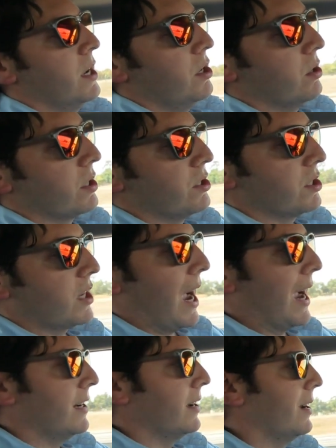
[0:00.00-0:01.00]
you can just
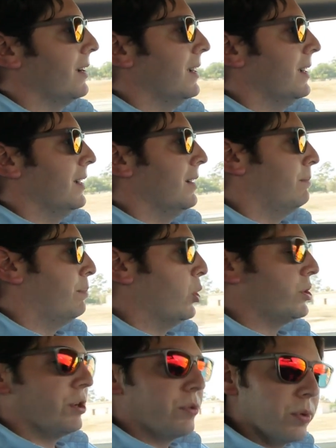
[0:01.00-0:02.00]
kind of
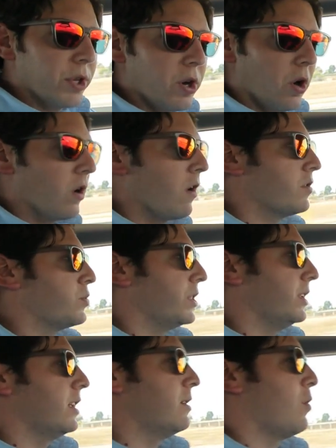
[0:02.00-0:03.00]
push it through the curves
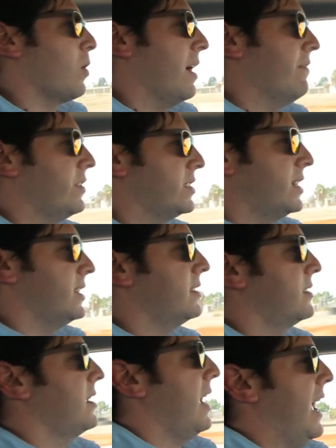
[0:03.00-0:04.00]
with a little more
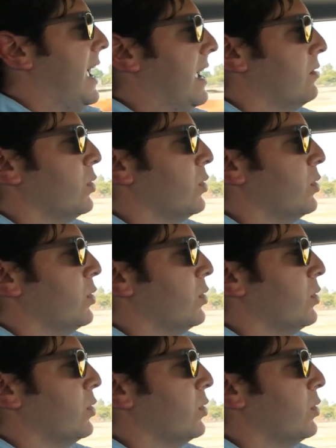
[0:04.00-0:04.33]
emphasis and